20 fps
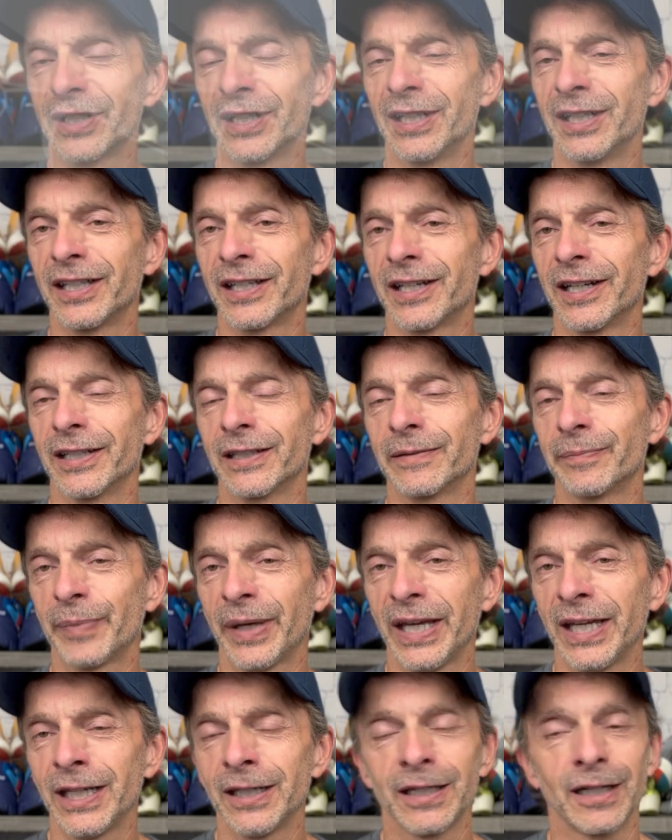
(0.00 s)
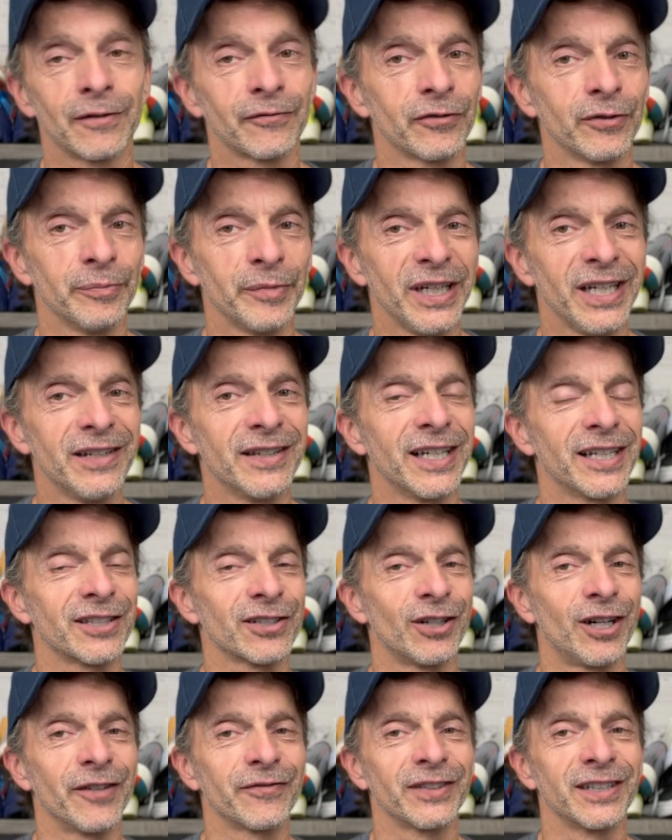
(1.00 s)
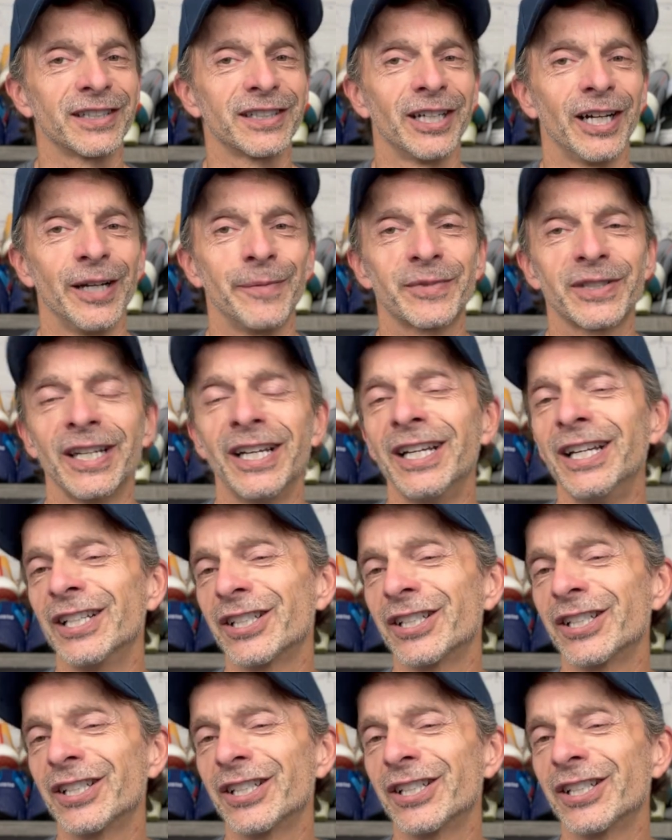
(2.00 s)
any kind of pain. Now for me, that's oftentimes